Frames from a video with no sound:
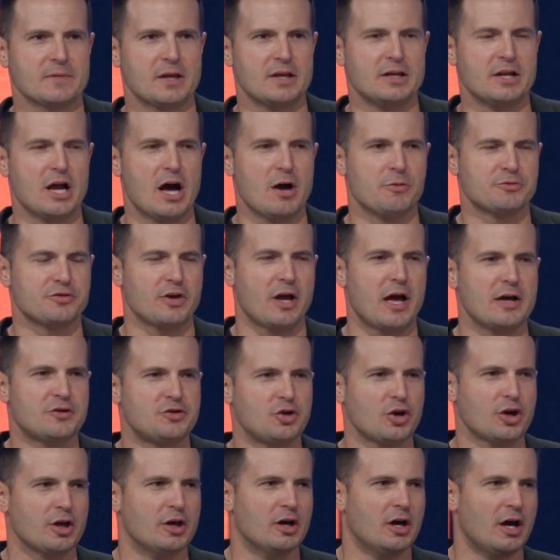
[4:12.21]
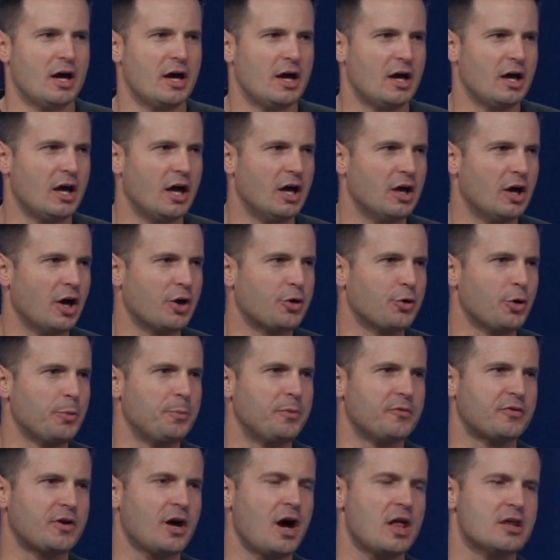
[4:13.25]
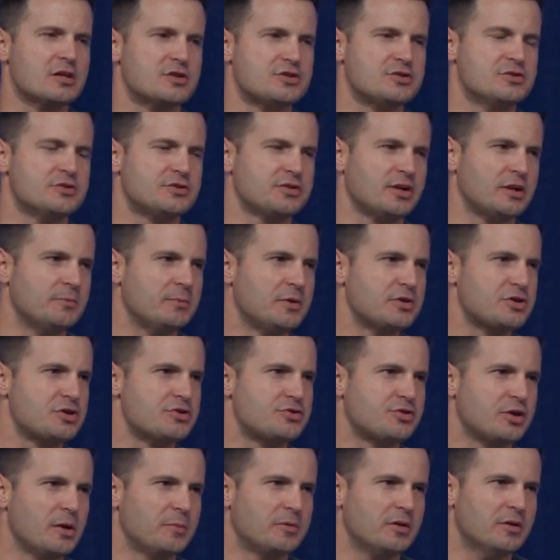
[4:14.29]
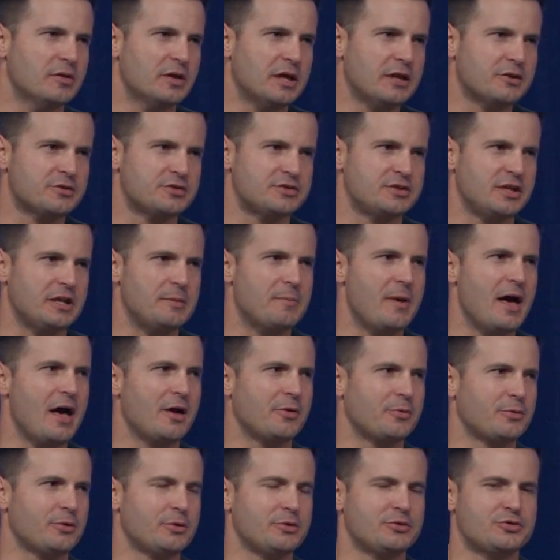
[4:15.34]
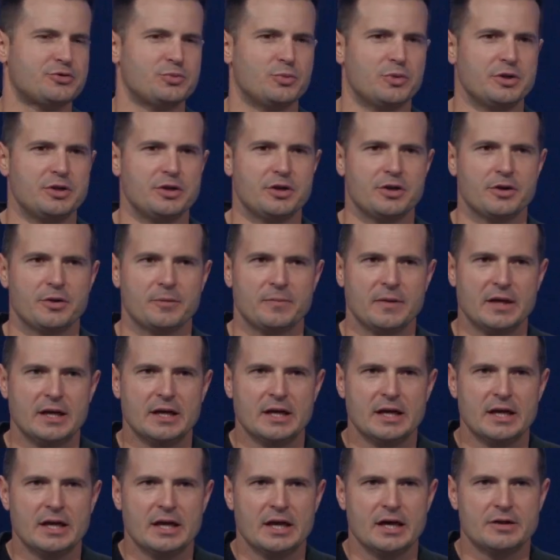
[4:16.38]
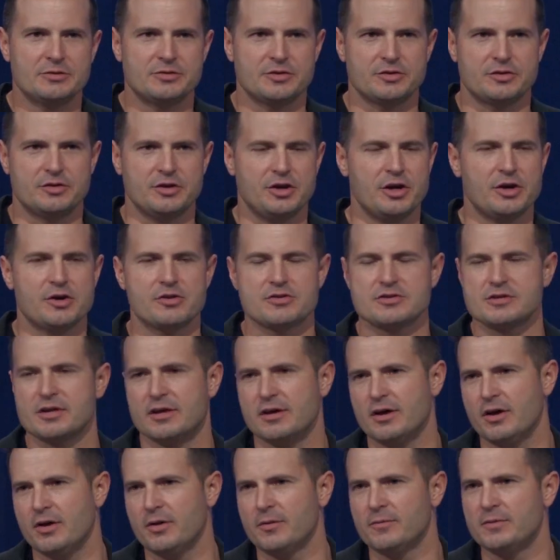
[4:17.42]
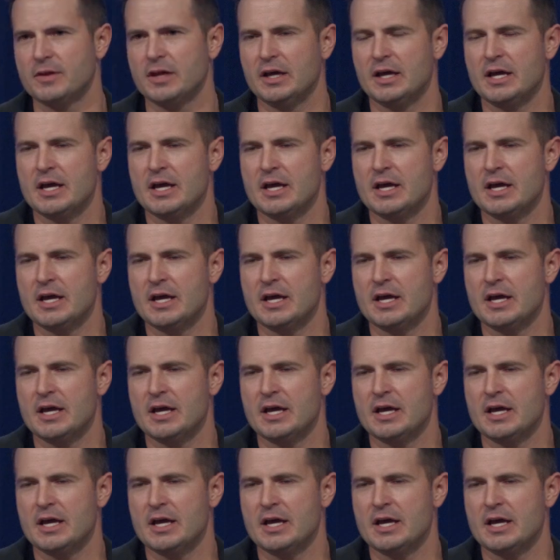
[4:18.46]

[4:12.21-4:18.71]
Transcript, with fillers: you know, I took a group of college students on a mission trip to inner city Baton Rouge one year. This is years ago.